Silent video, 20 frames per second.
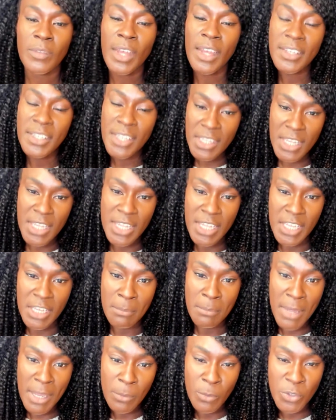Another thing
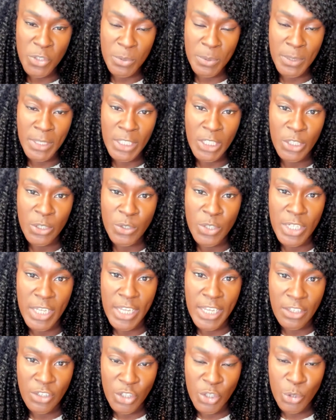you may want to include
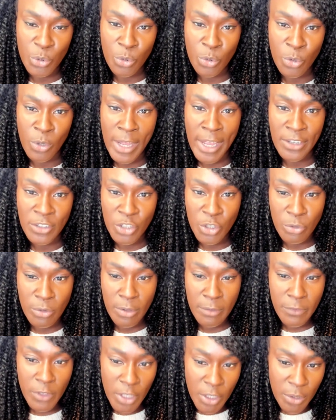in your annual
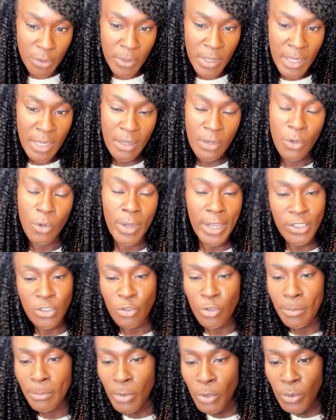review or
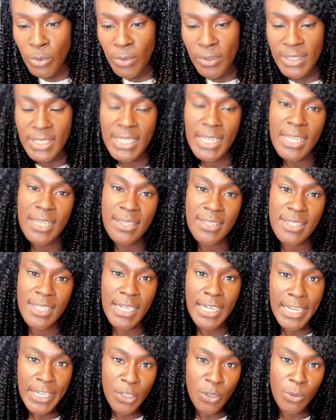annual report is the
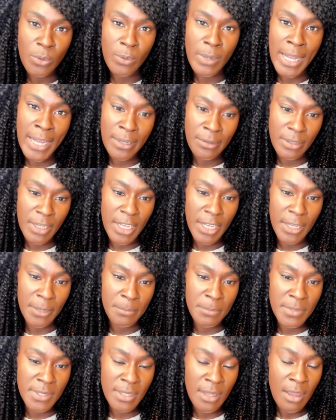clinical
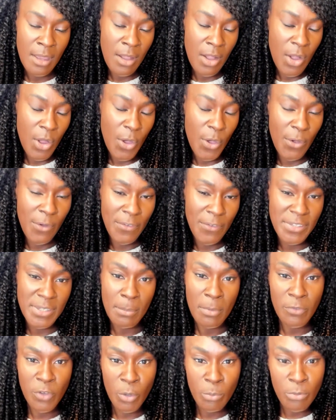outcomes of
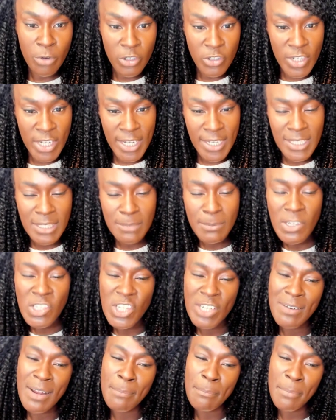some of your projects,
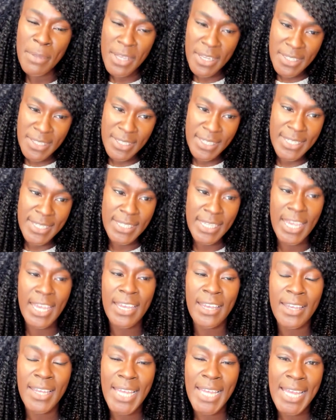especially around personalised
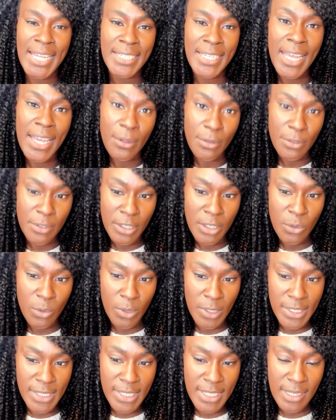care and health
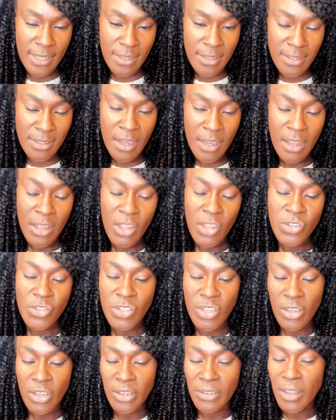inequalities.
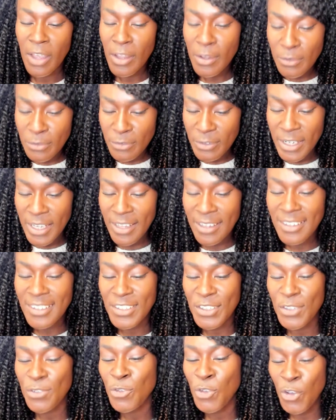So hopefully
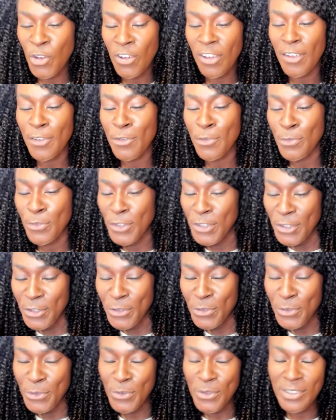you've got a
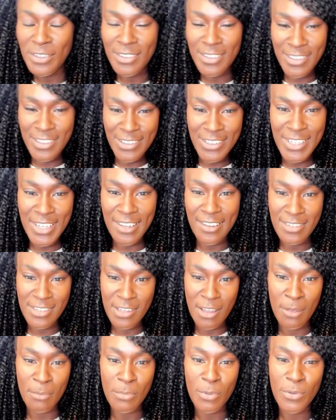few good
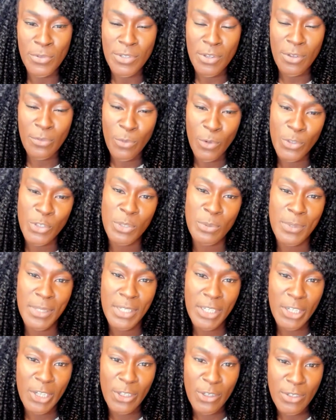examples of what to
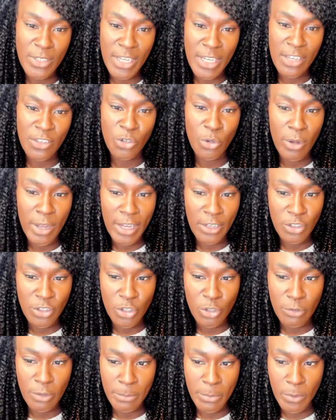include in your
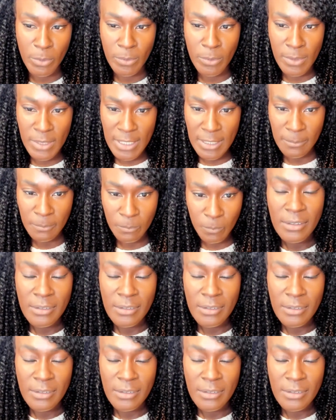annual report.